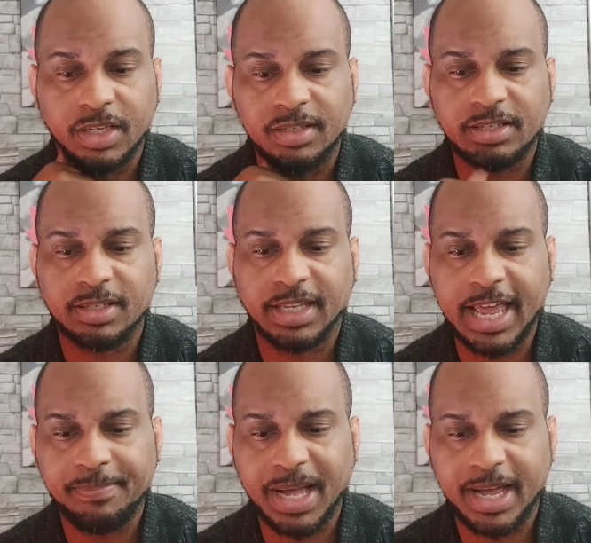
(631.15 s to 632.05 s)
It says,
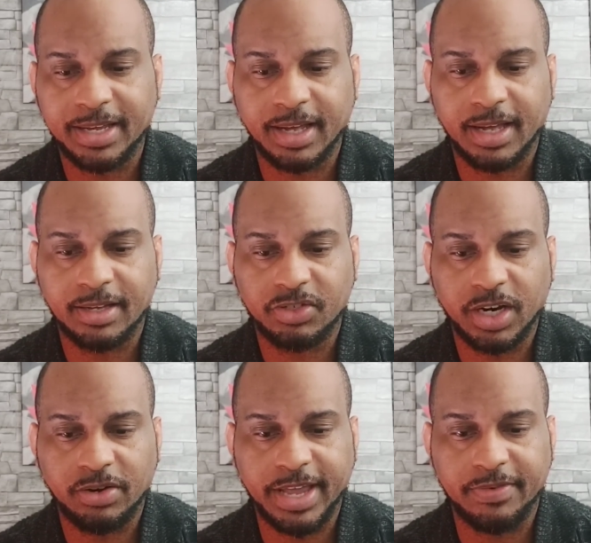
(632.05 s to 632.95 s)
led by uh,
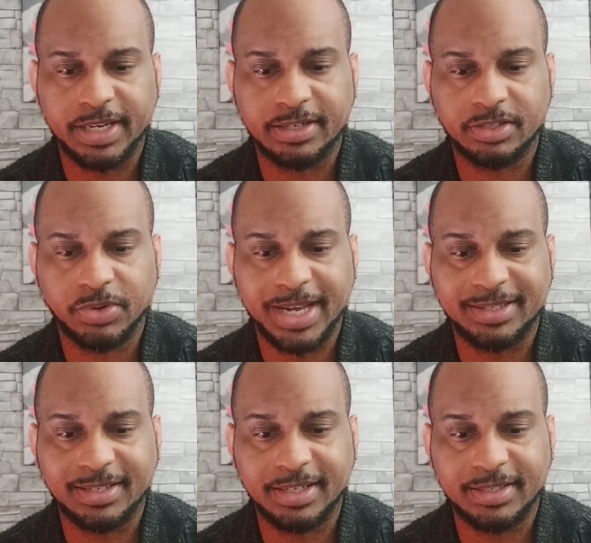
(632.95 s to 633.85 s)
Chair Gary Gensler,
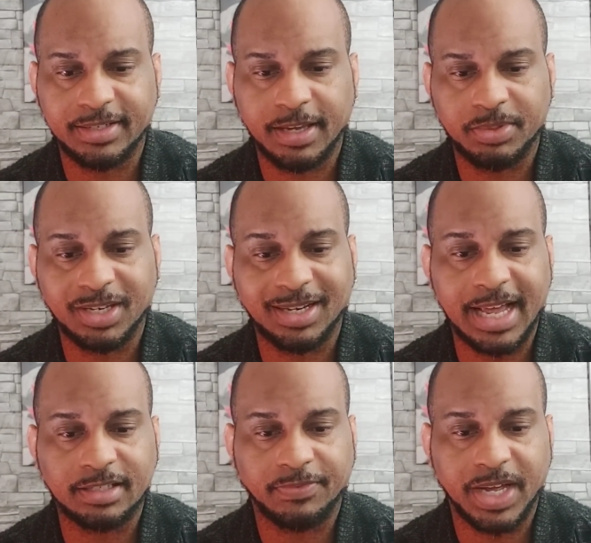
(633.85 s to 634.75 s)
SEC's attempts to
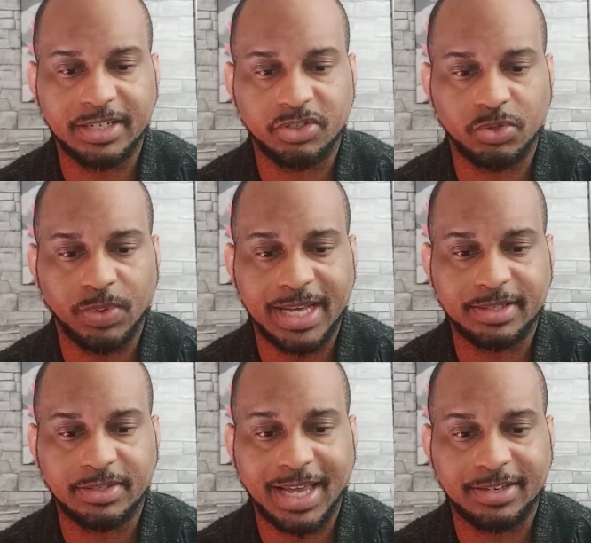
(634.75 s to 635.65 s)
classify digital
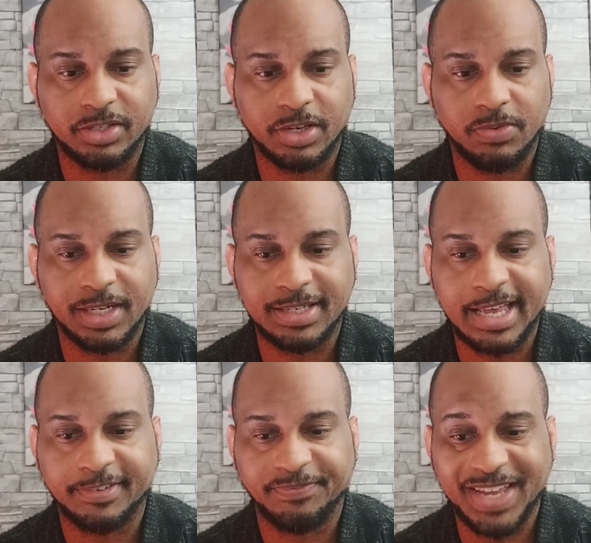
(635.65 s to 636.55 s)
assets as securities
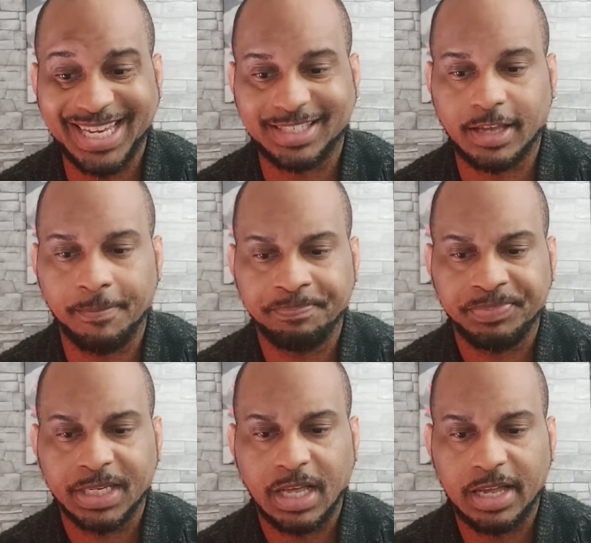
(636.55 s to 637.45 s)
has faced
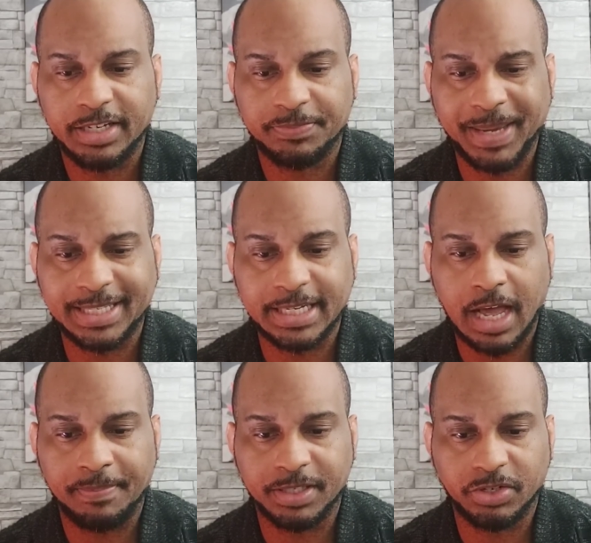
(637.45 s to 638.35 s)
unexpected
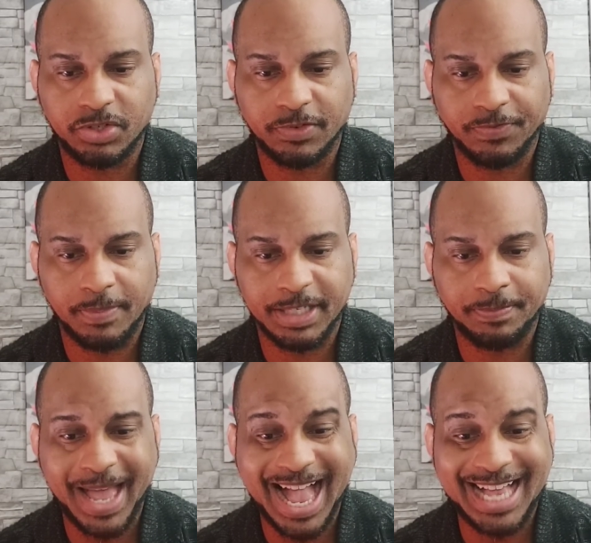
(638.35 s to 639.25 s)
opposition from
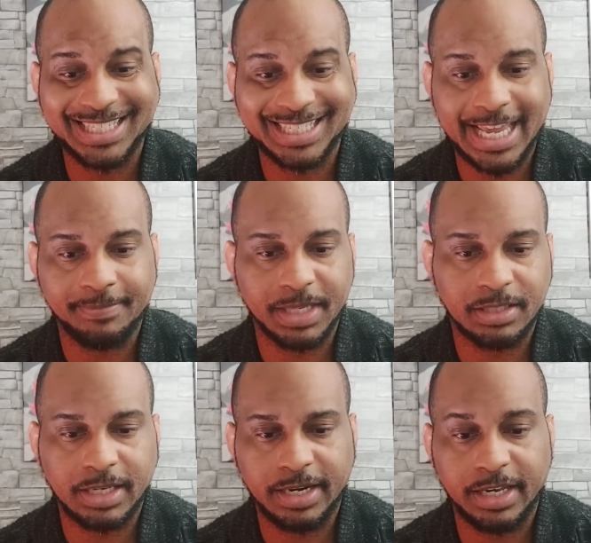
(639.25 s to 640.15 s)
his past
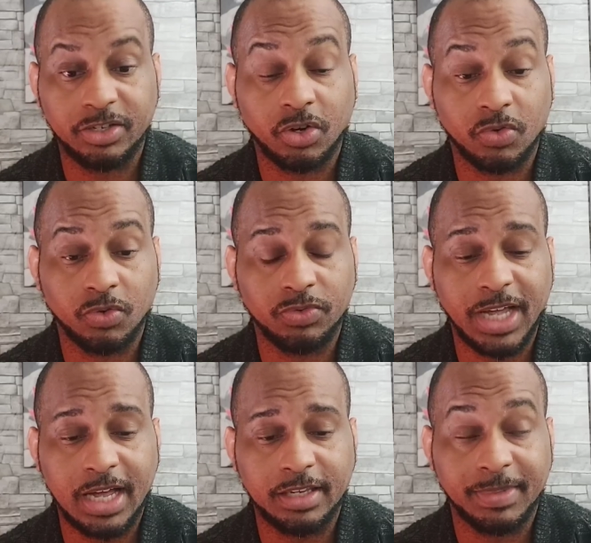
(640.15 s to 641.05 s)
statements and internal
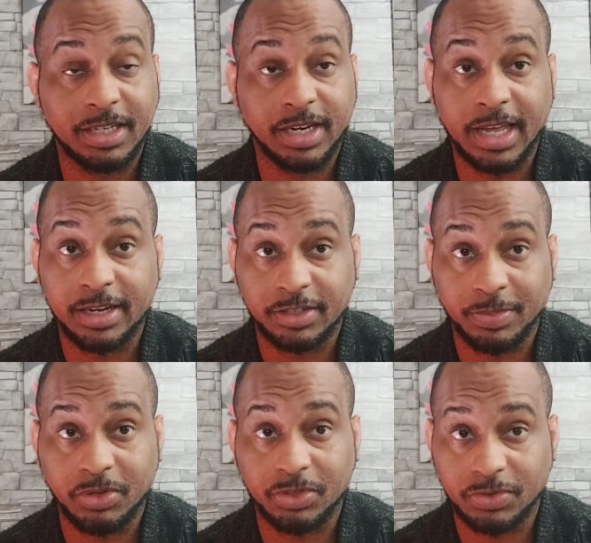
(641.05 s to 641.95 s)
documents. Yeah, they got exposed.